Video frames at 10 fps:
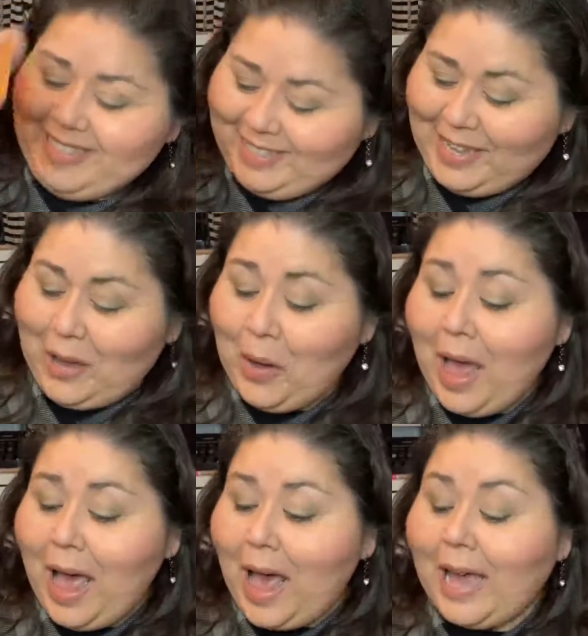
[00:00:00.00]
so
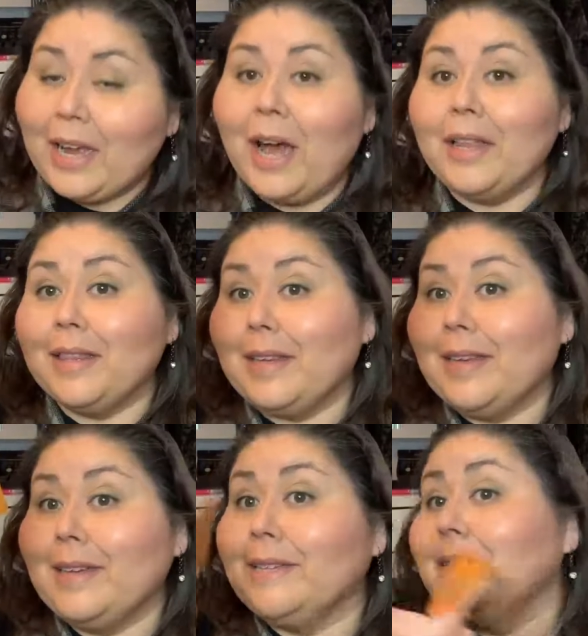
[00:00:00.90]
I got
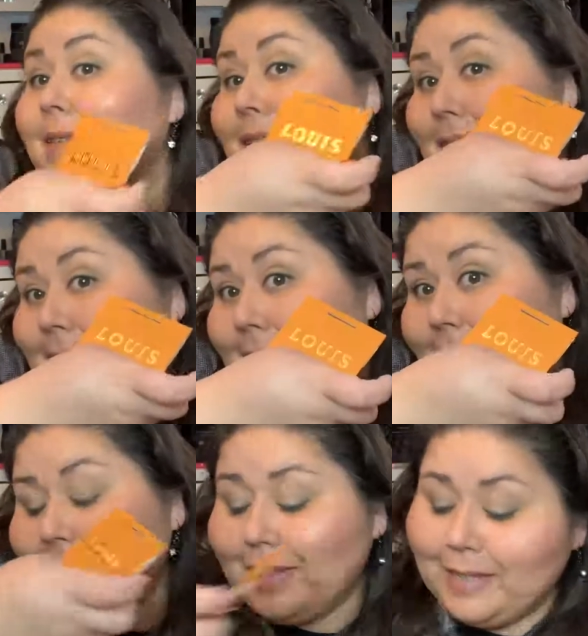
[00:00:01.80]
the
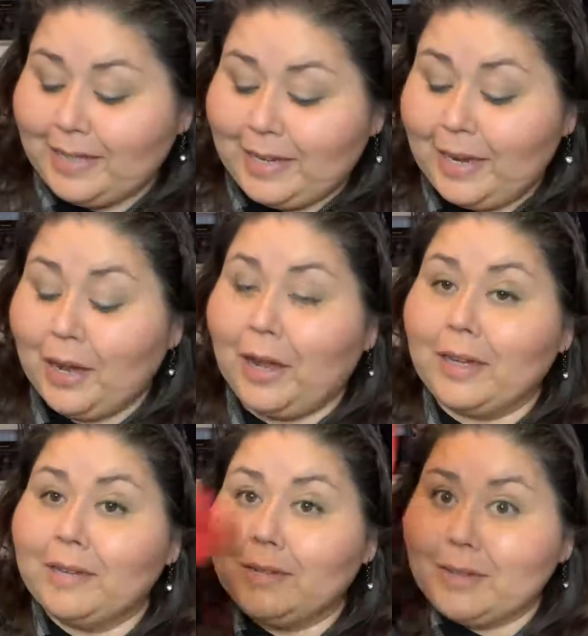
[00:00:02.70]
this and I
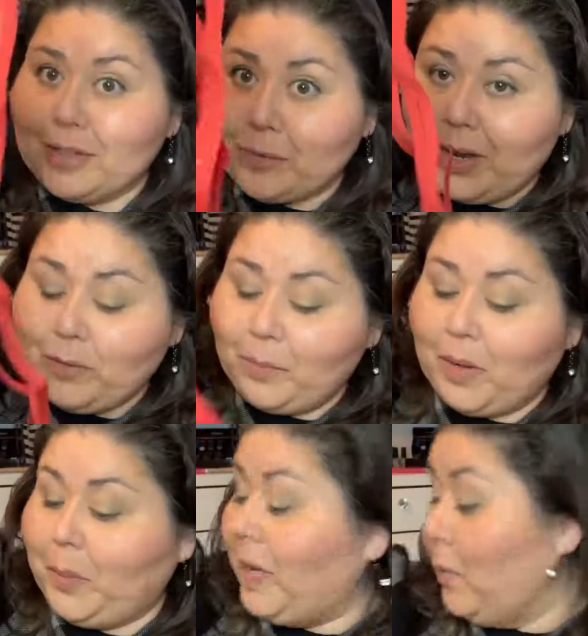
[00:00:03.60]
got the red
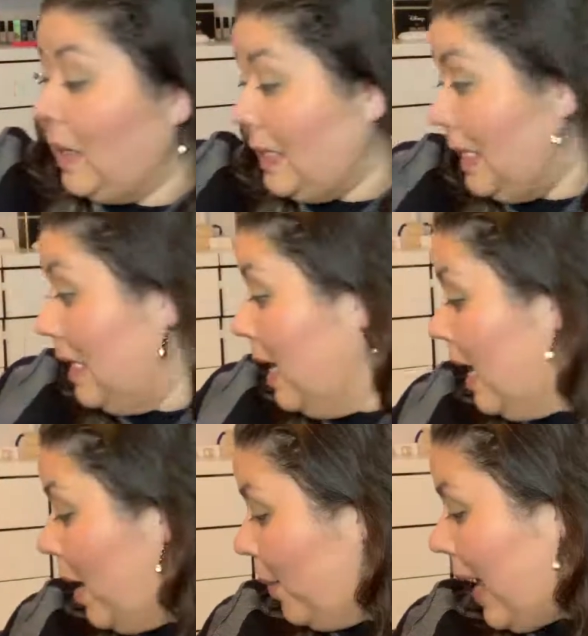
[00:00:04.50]
ribbon, but it wasn't
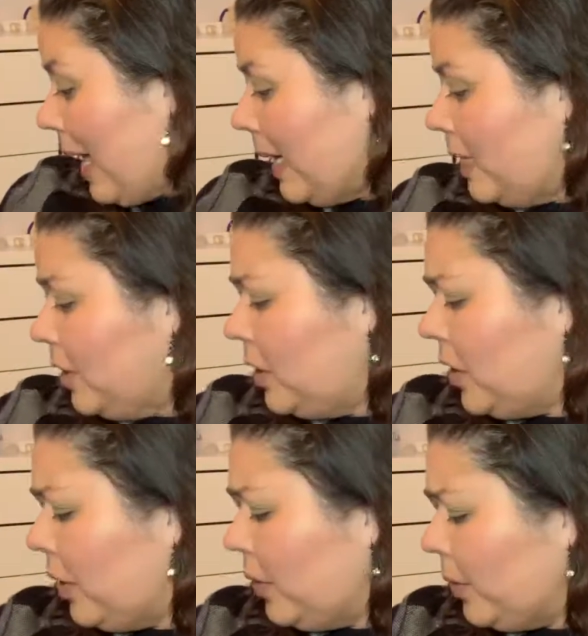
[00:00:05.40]
packaged.
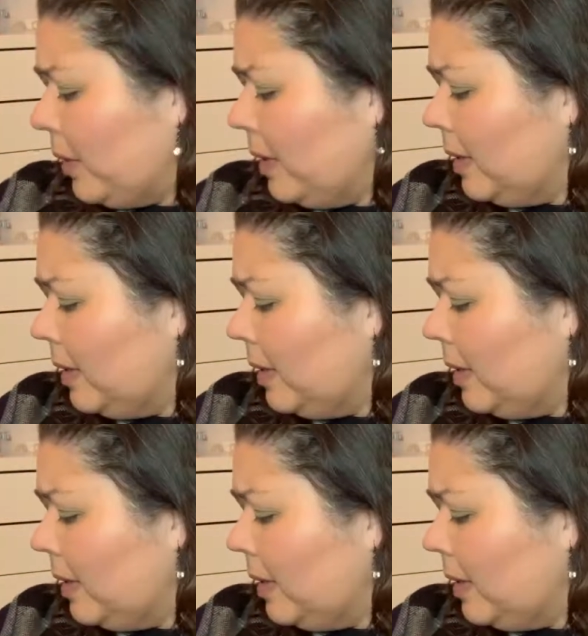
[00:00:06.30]
So